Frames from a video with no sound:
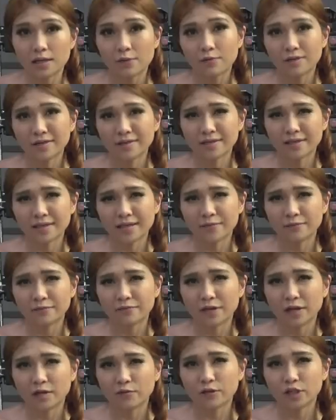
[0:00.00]
Given the
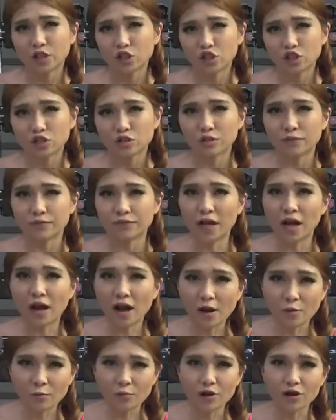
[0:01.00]
configuration of the
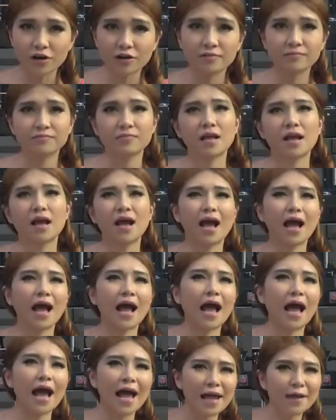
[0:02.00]
hardware,
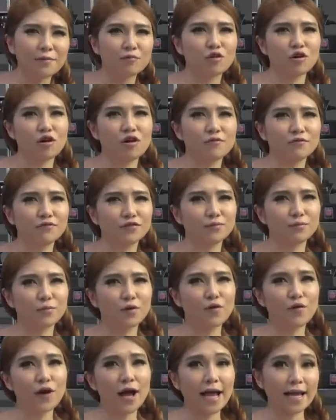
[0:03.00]
I am
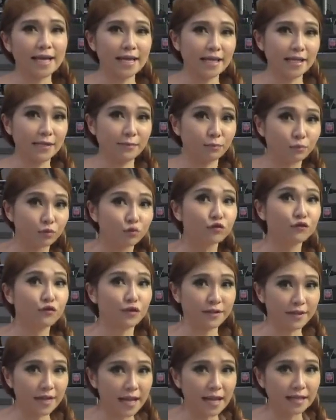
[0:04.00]
comfortable I can improve
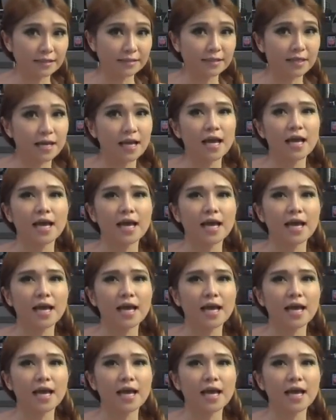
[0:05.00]
on that.